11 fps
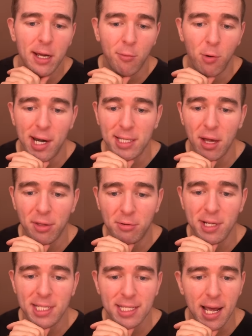whereas other
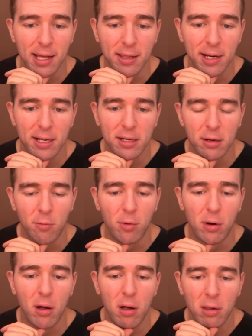reasons highlighted
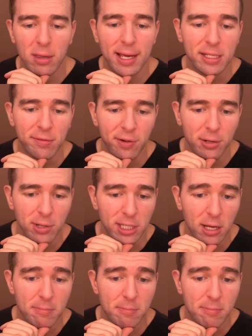were all less frequent.